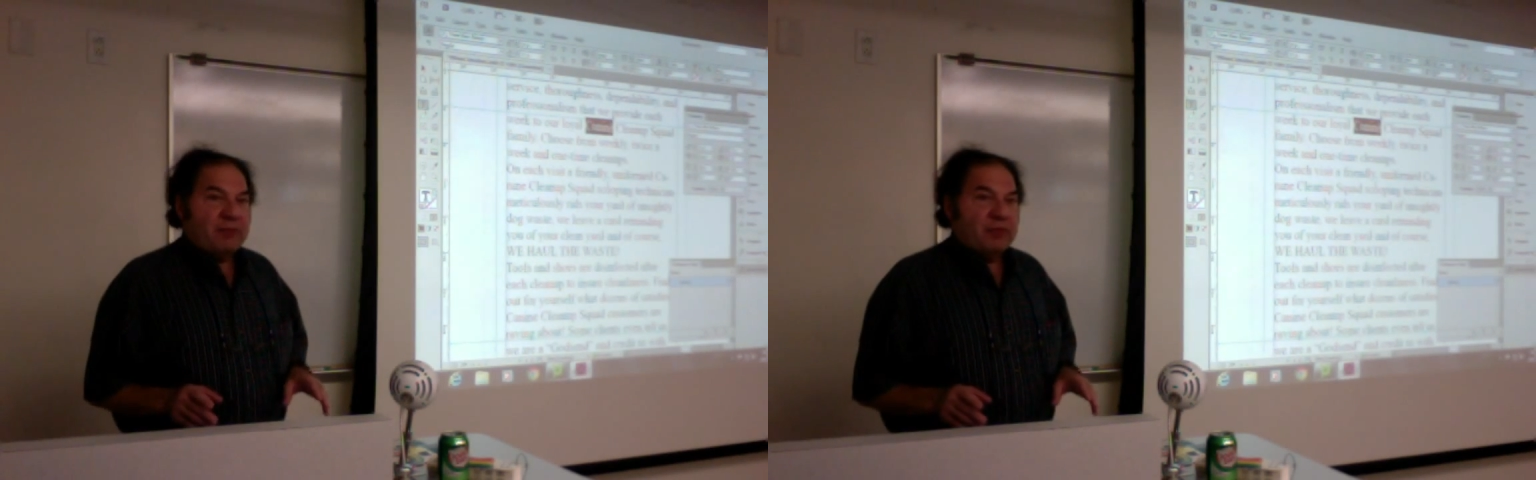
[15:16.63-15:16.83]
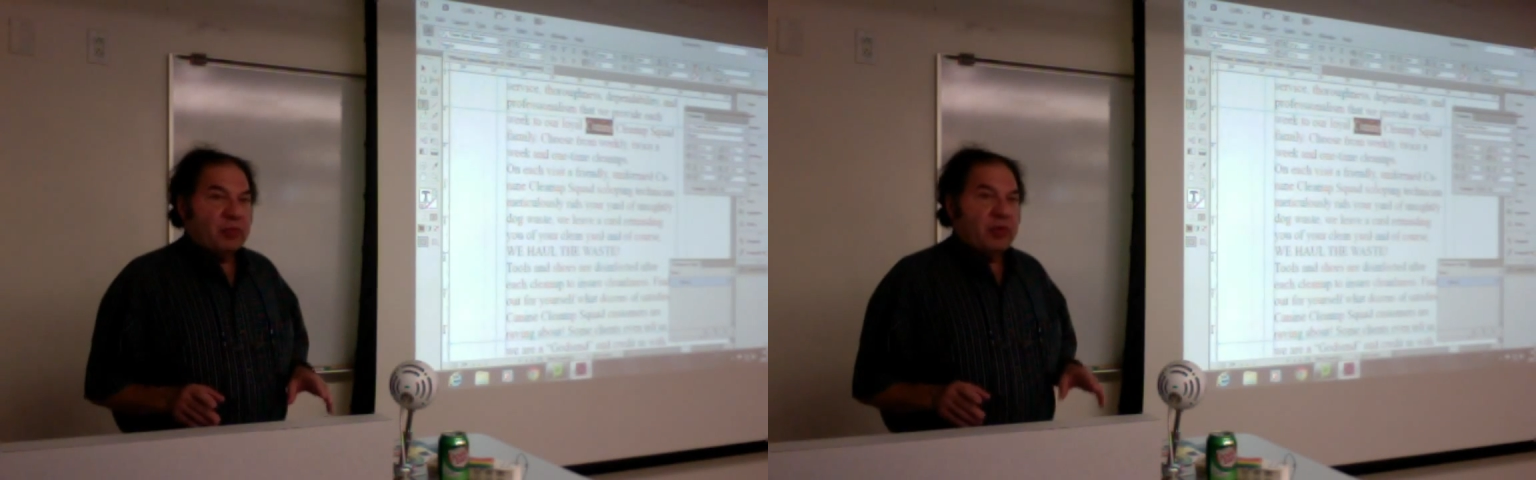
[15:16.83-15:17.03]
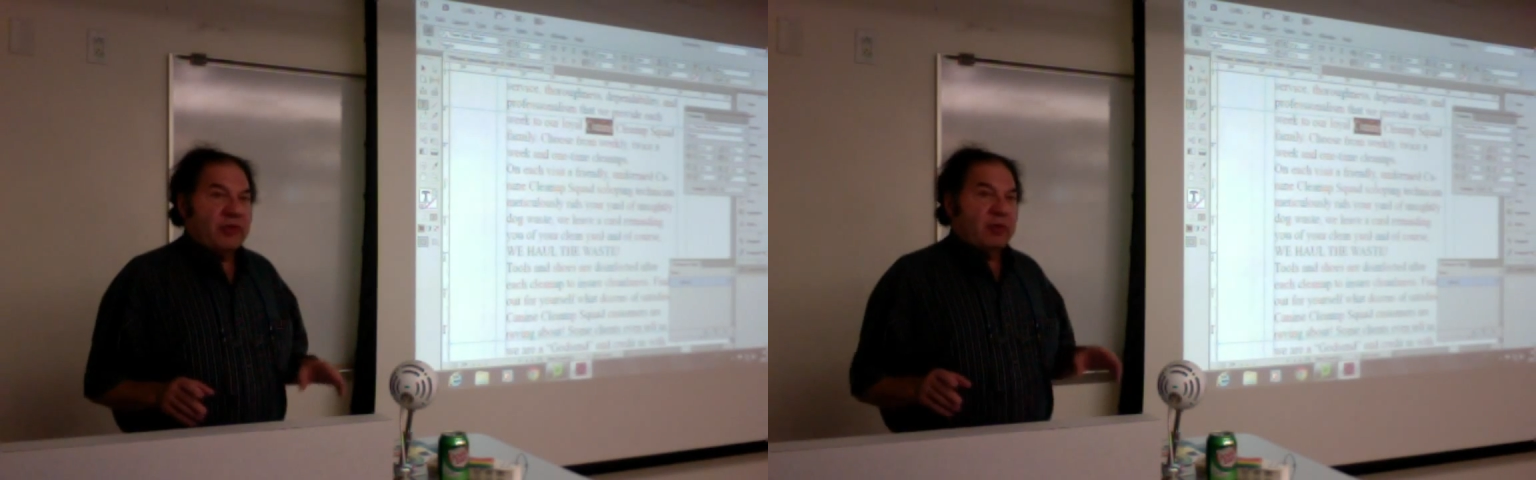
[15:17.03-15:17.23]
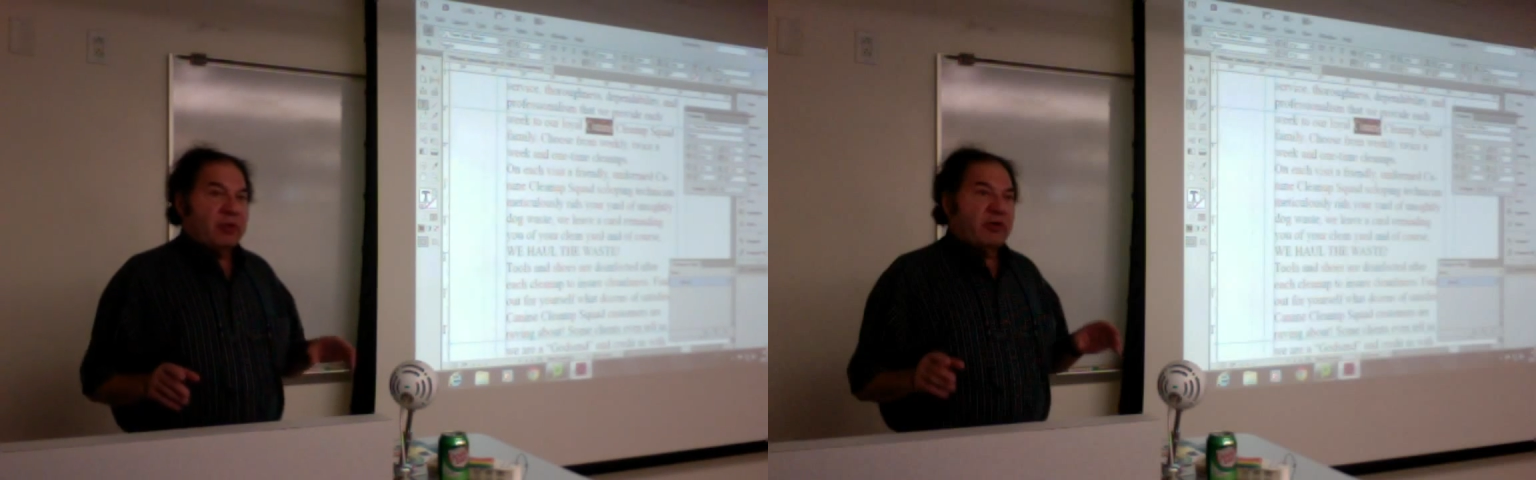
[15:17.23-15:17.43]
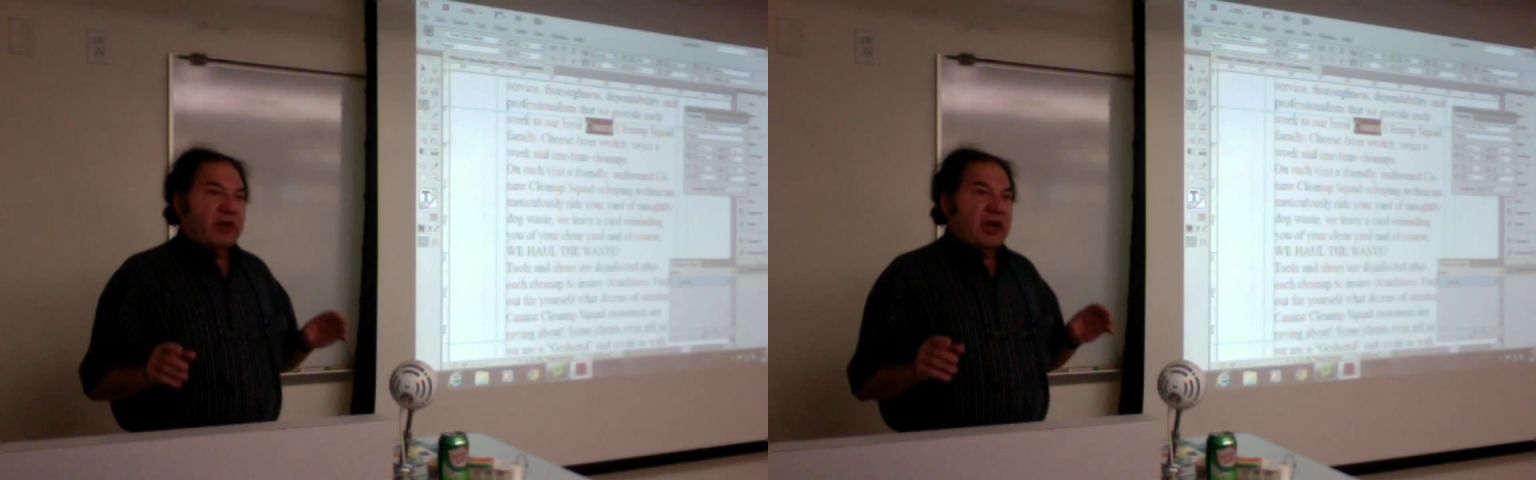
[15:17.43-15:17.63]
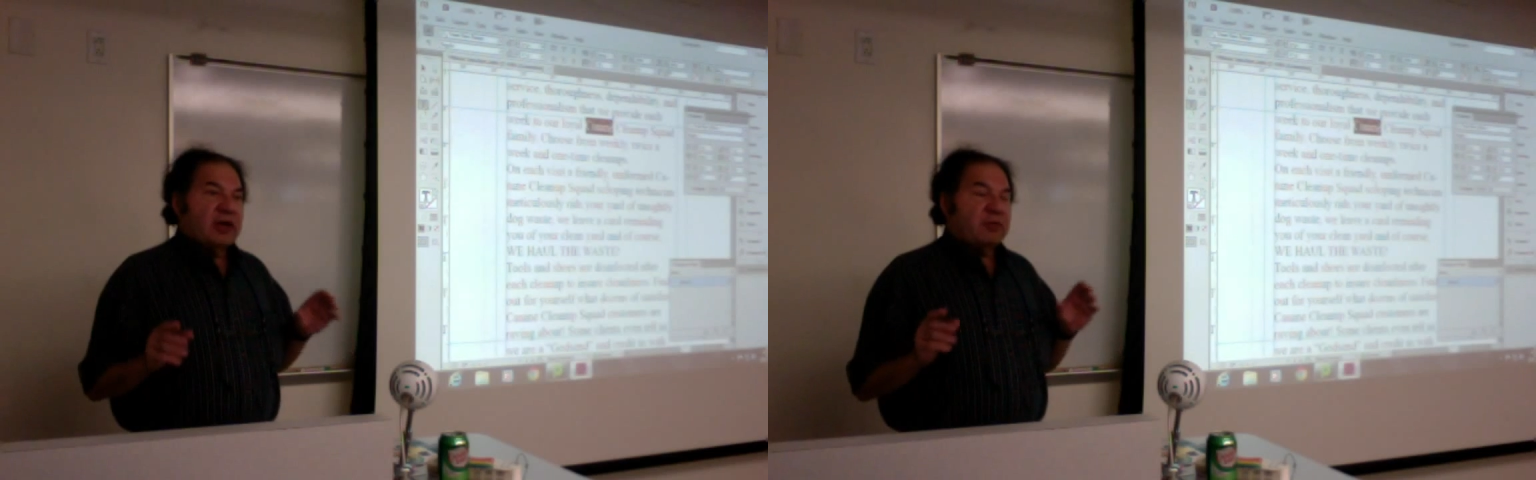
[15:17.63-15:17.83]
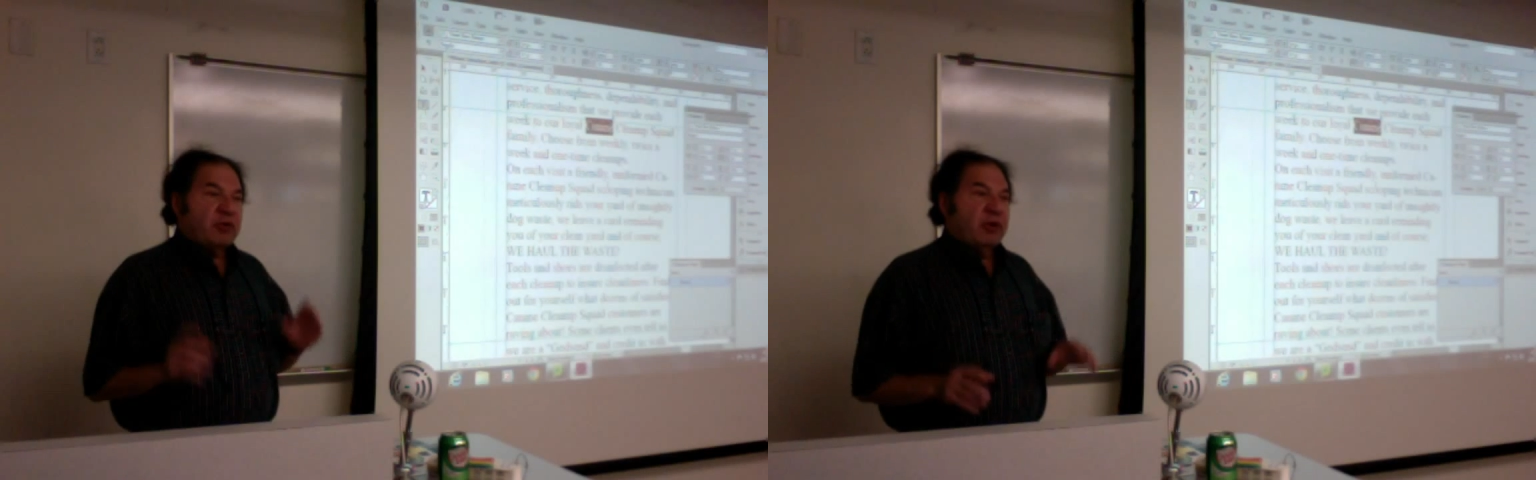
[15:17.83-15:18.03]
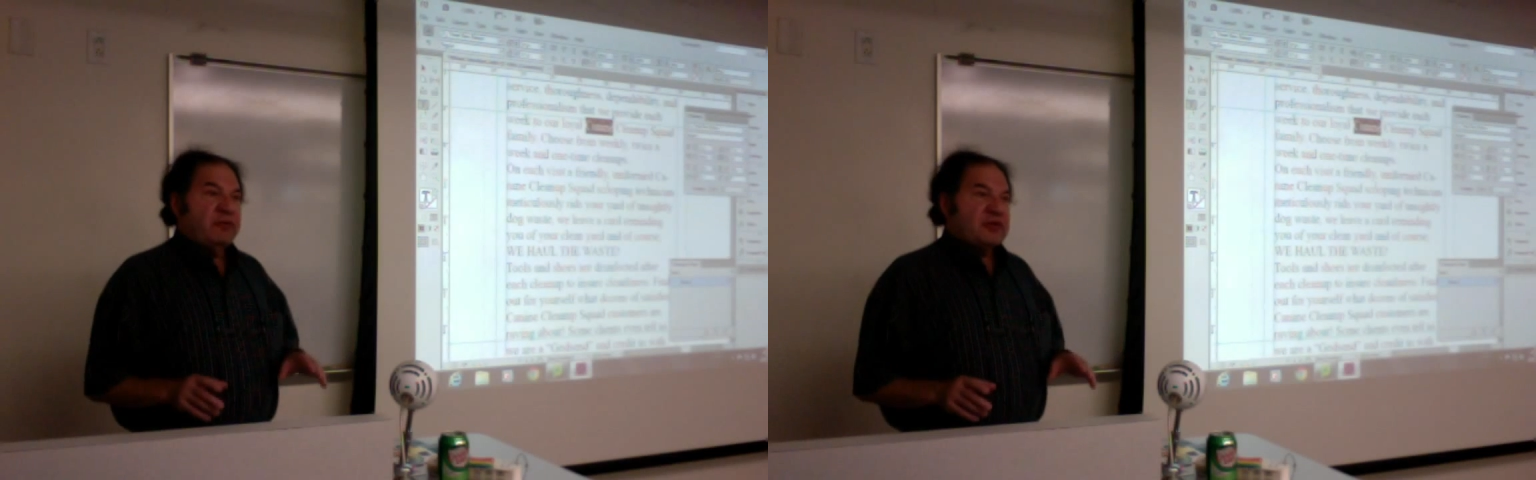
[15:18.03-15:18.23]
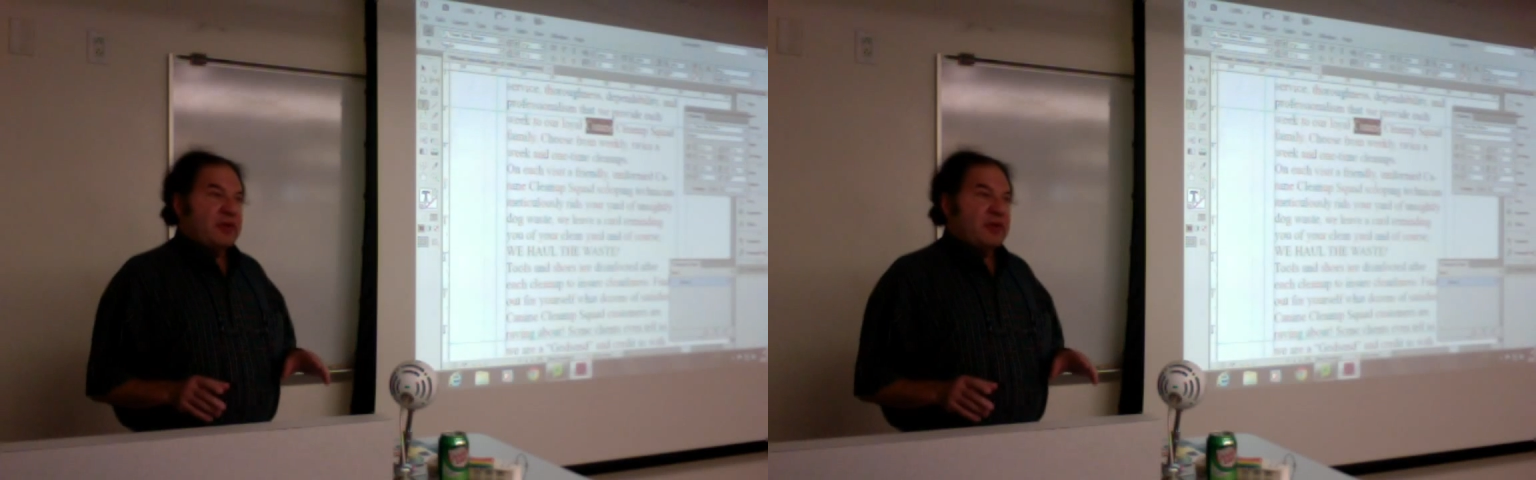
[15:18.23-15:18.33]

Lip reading: where they were creating proofs that